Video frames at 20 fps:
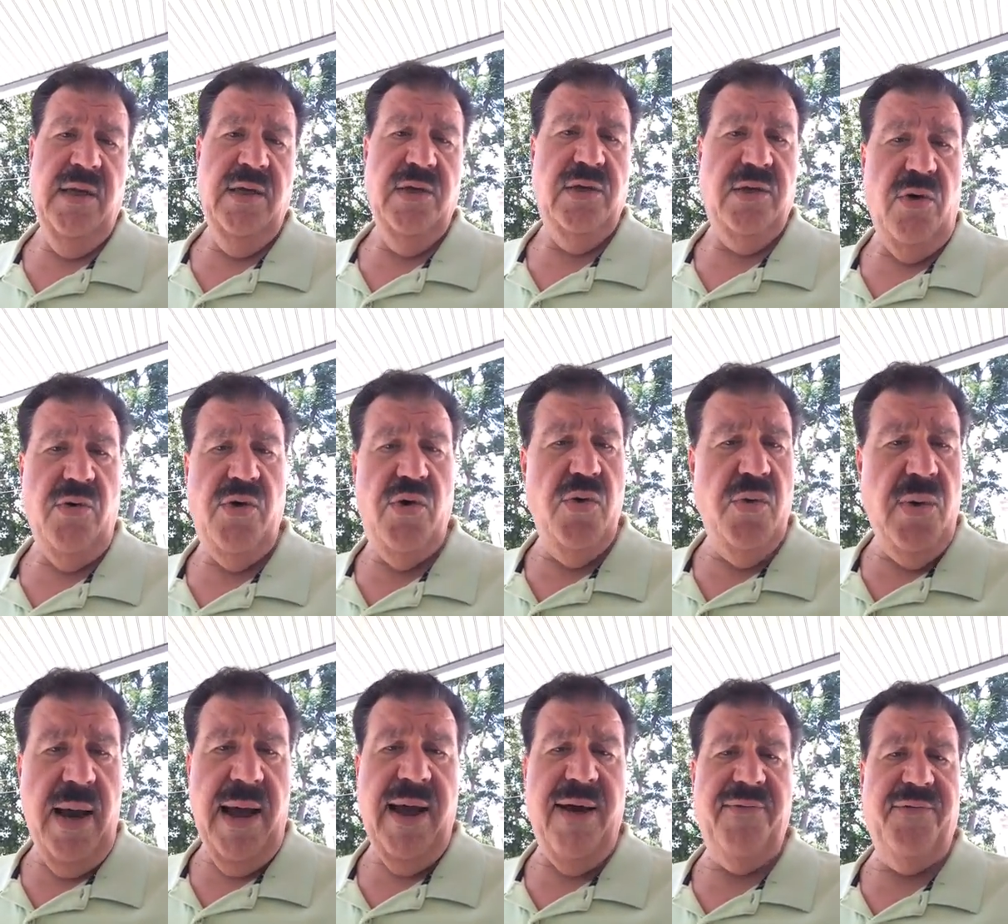So
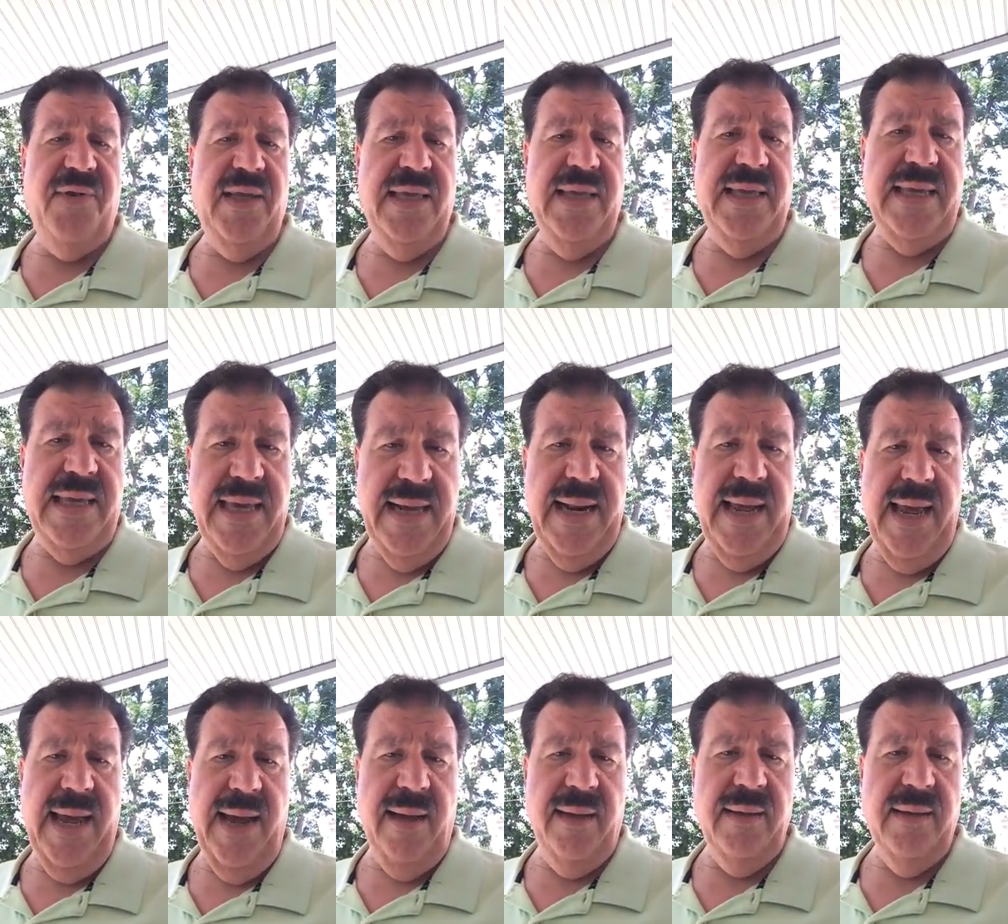you have to get
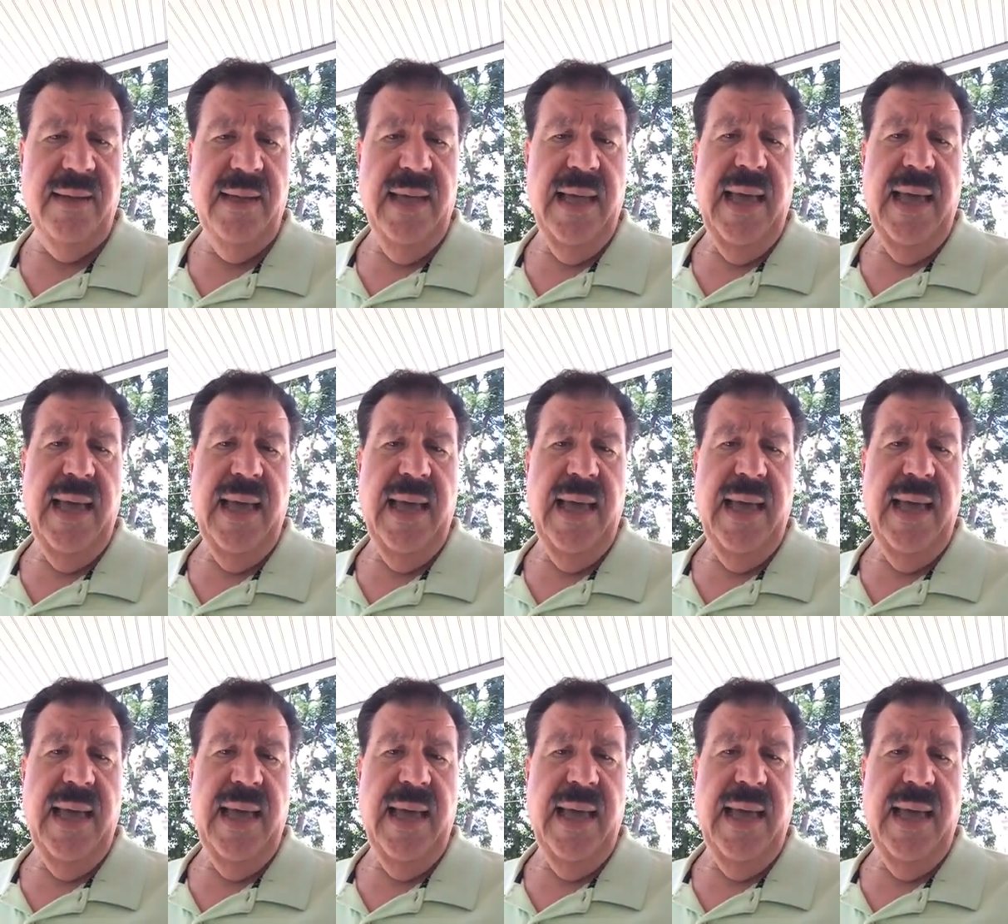out